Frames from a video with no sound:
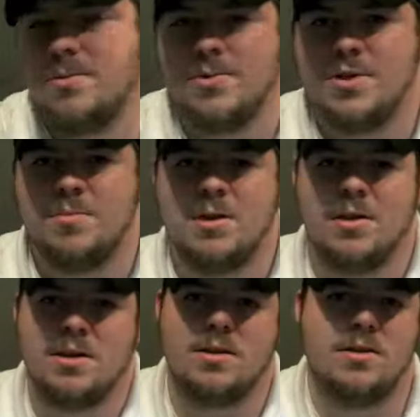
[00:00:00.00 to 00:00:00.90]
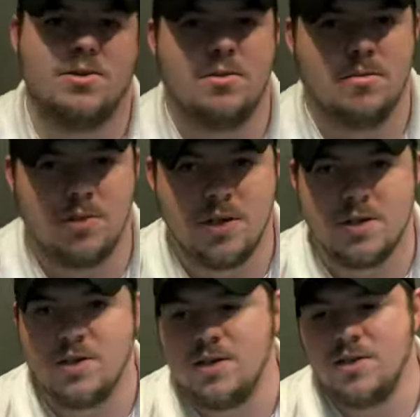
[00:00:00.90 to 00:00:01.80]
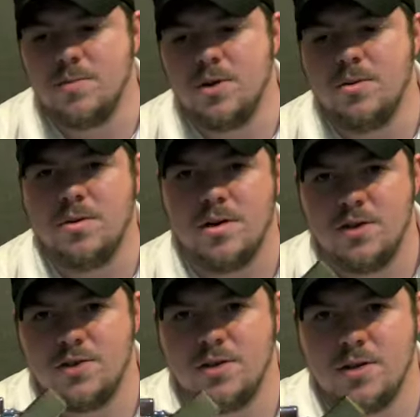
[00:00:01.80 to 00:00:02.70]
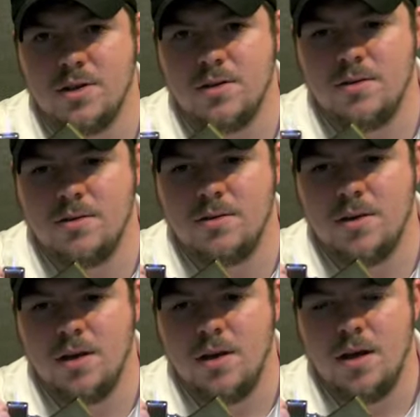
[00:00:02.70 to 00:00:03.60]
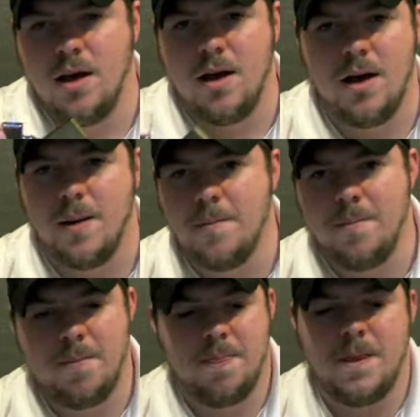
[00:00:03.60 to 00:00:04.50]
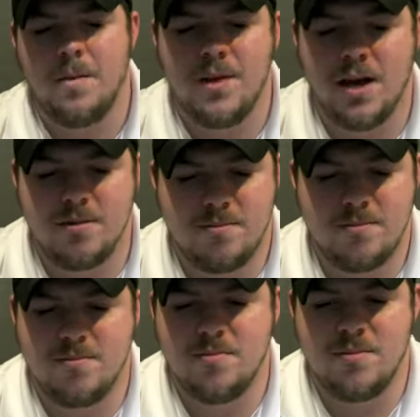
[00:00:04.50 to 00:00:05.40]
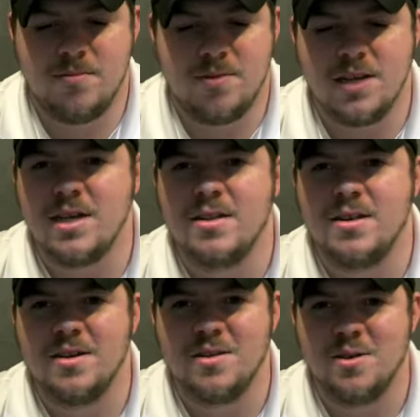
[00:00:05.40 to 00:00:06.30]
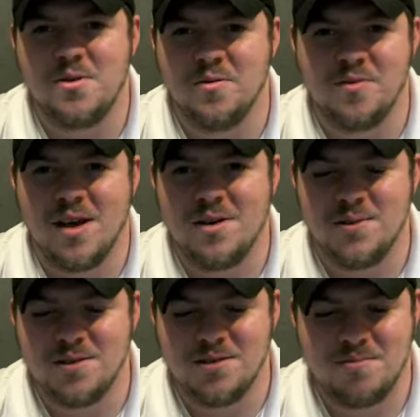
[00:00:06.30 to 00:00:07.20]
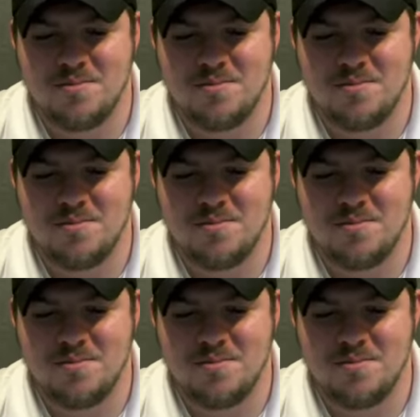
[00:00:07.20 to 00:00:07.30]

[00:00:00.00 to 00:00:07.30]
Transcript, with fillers: something like this, which actually is a Zippo with an insert in it. Uh, I'm not digging the, the whole flywheel